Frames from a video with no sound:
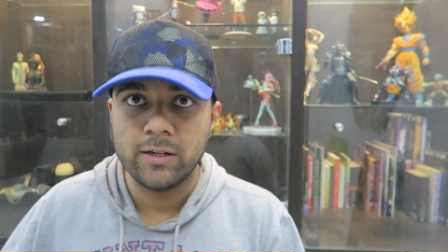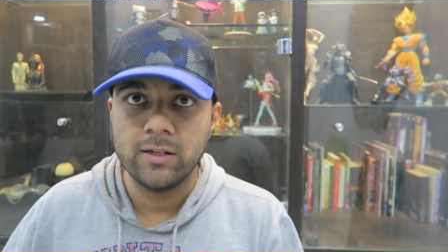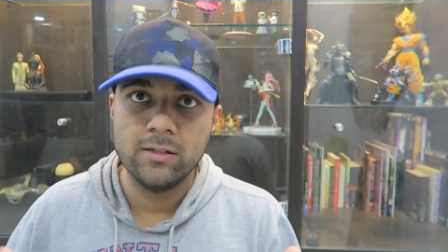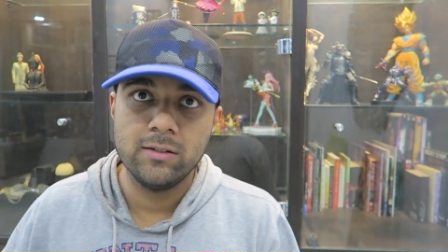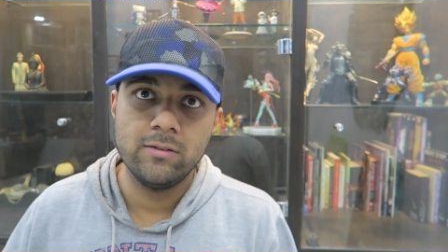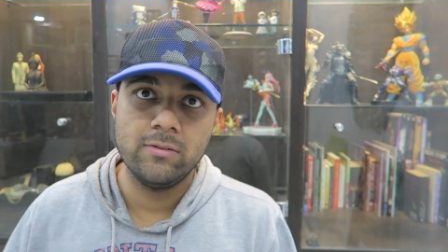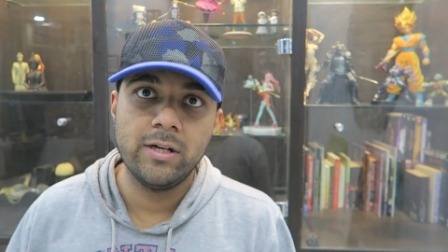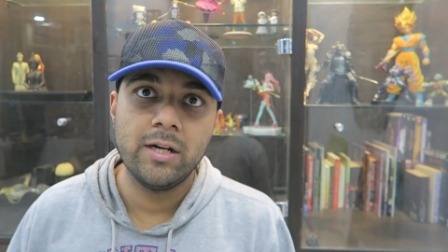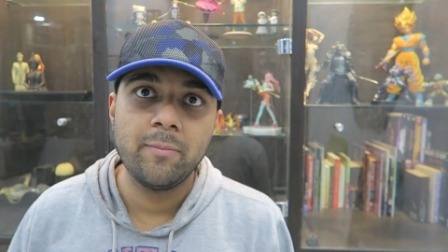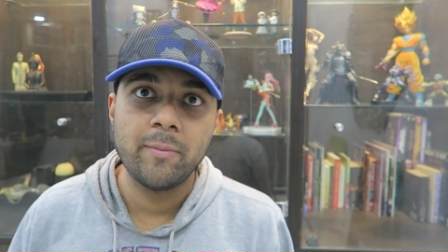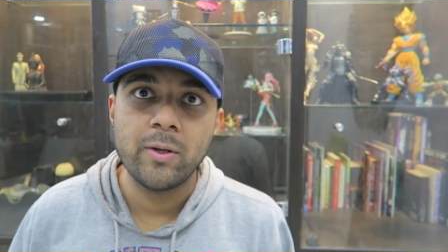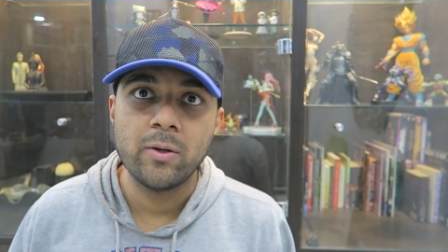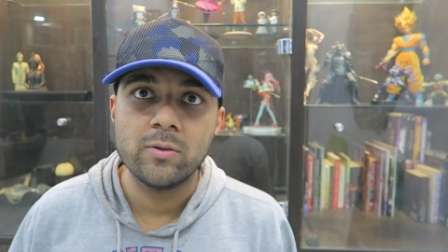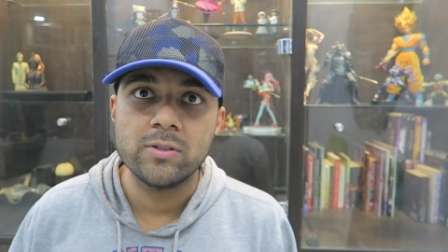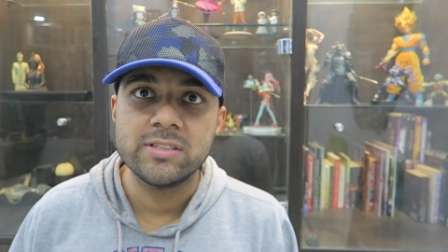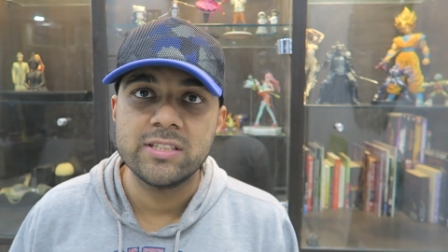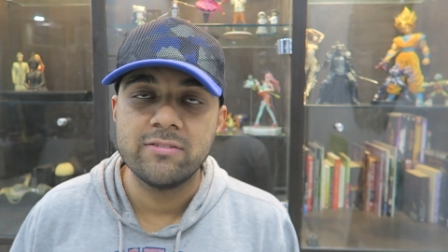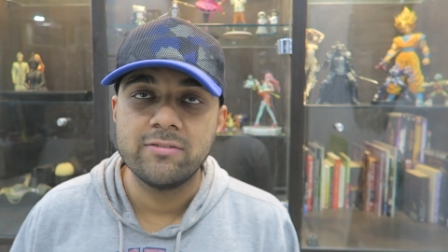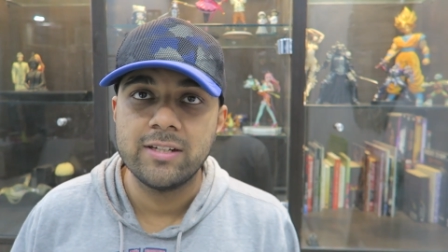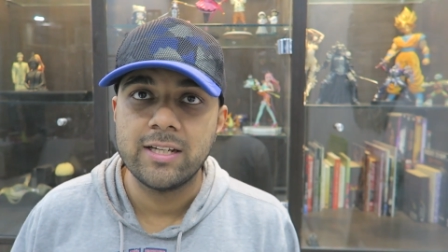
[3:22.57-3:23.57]
Redmi
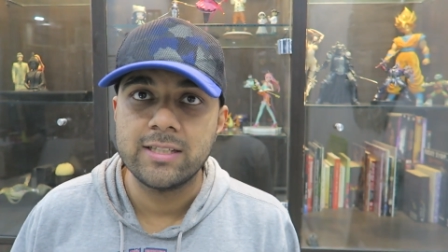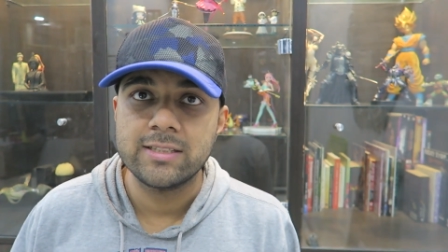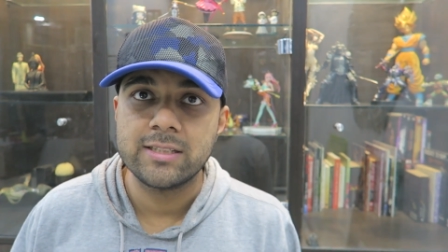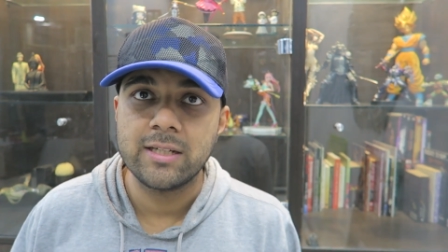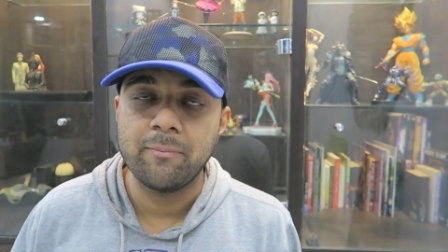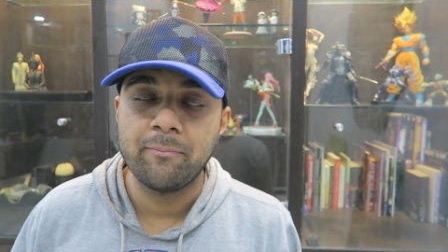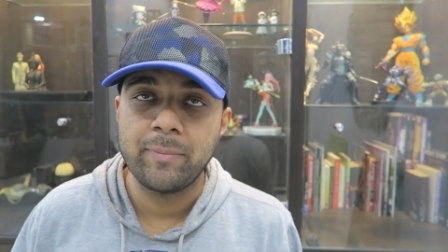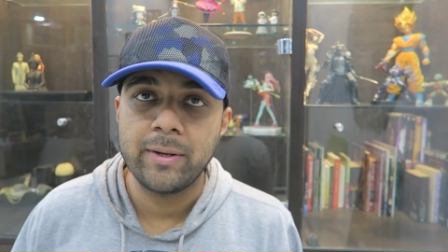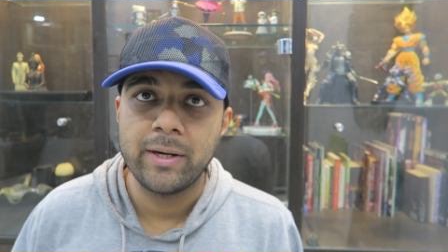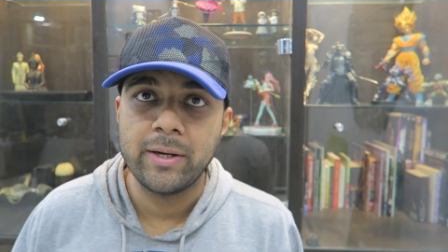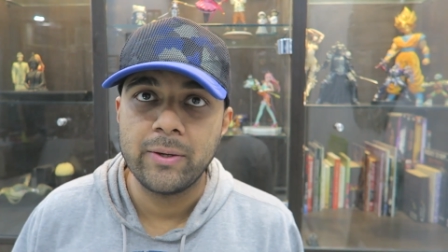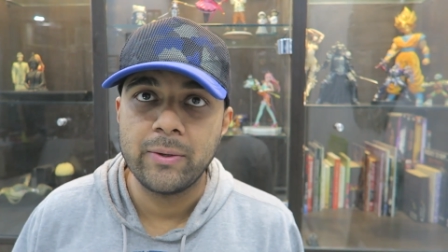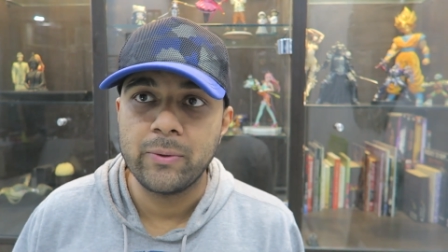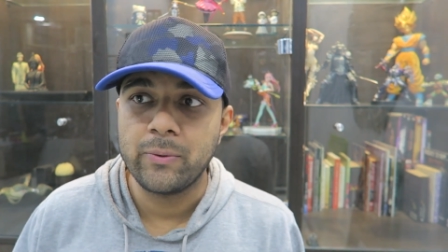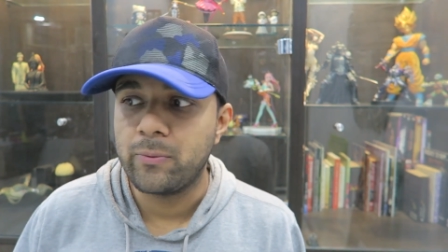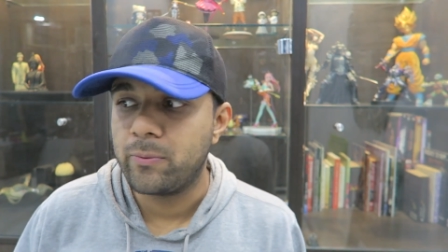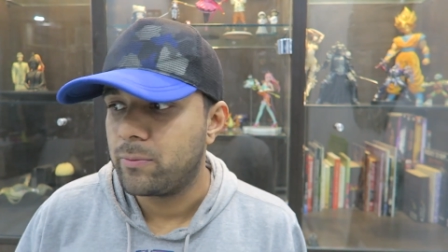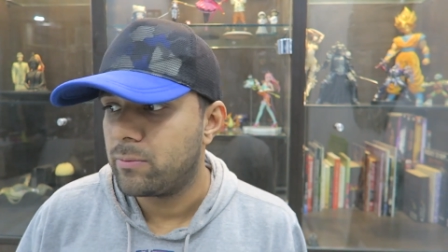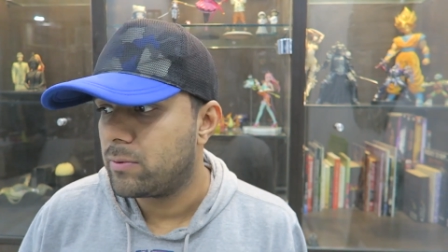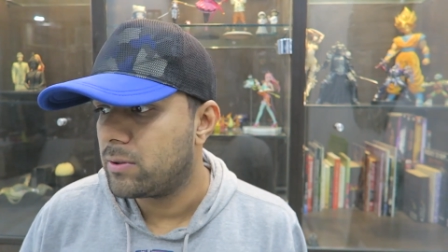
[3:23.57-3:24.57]
Note 7 as compared
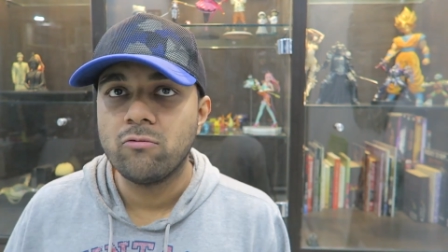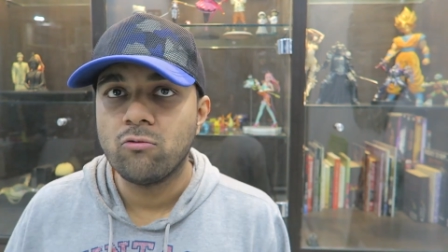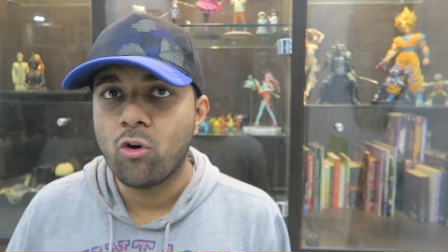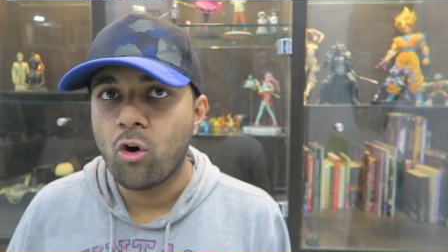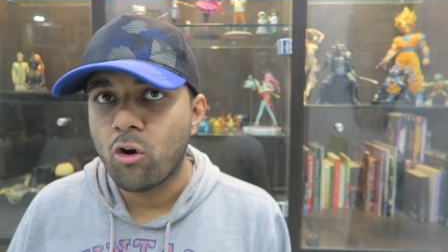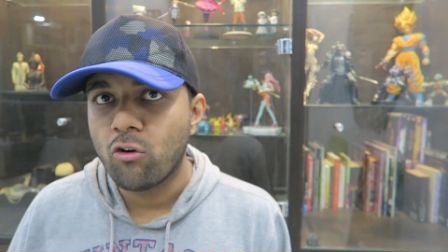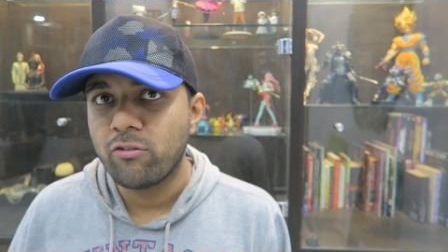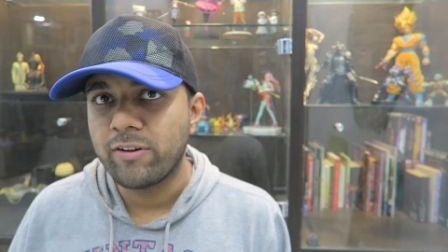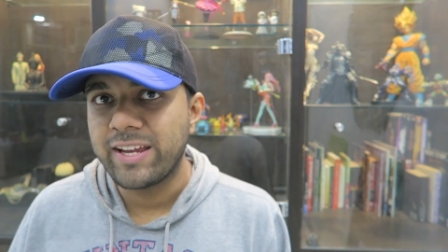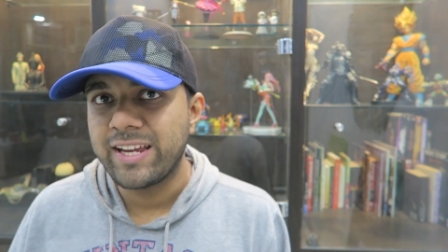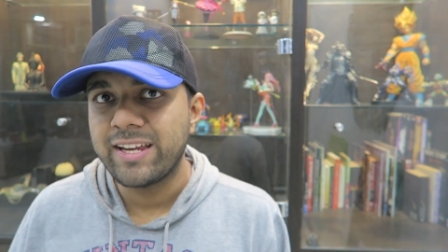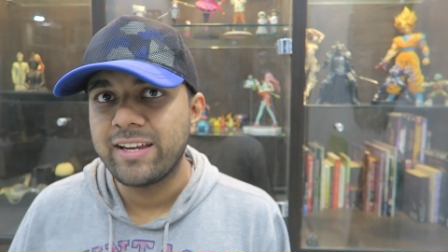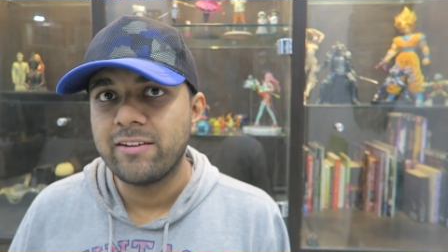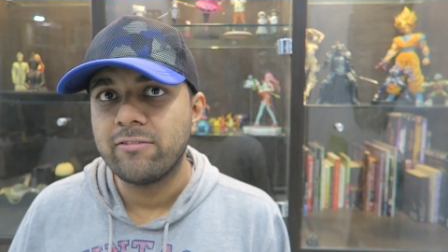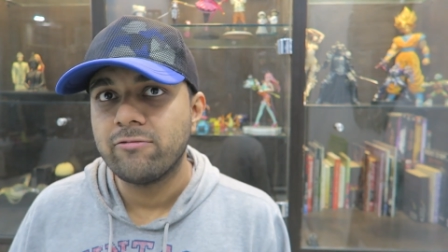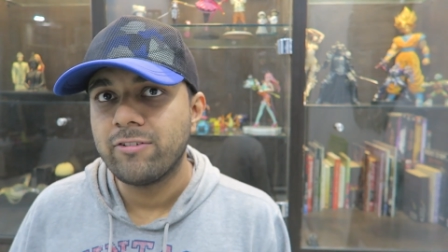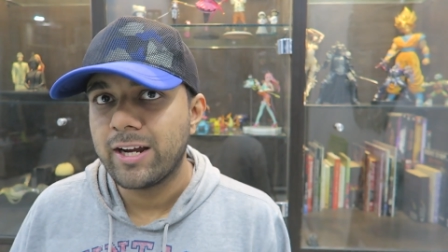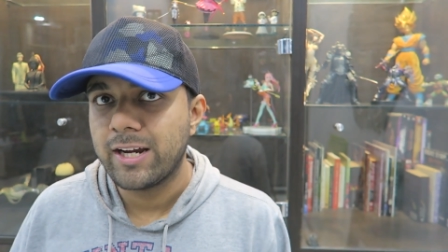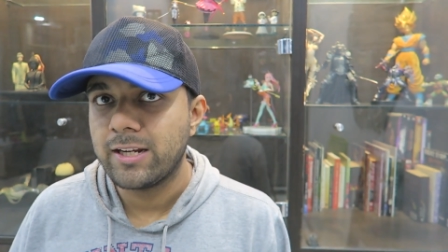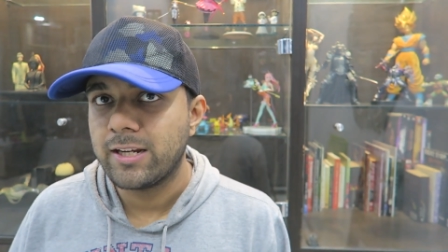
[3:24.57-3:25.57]
to
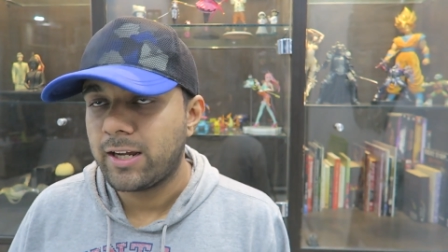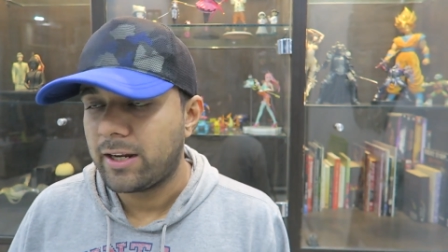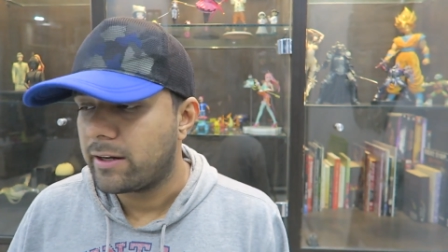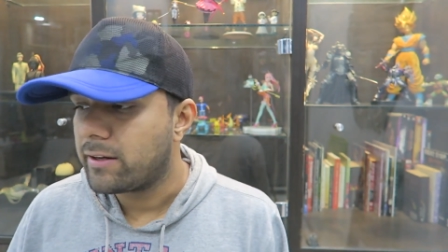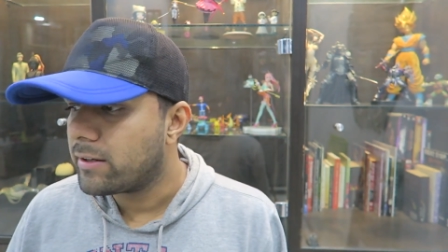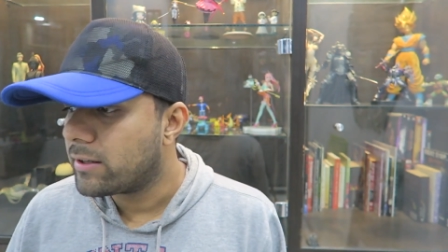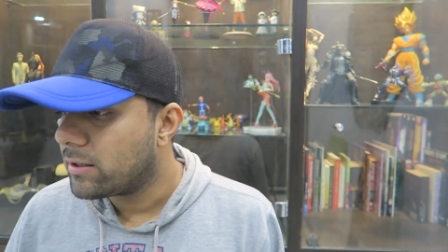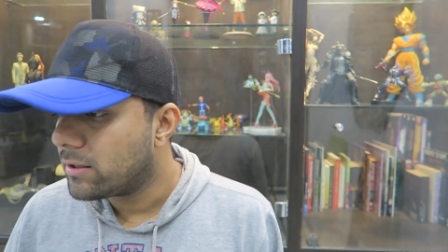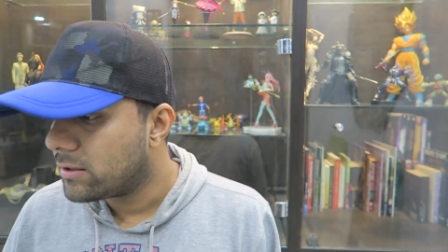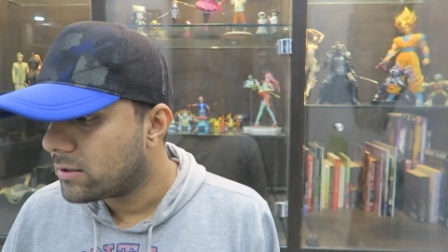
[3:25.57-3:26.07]
Huawei Y9.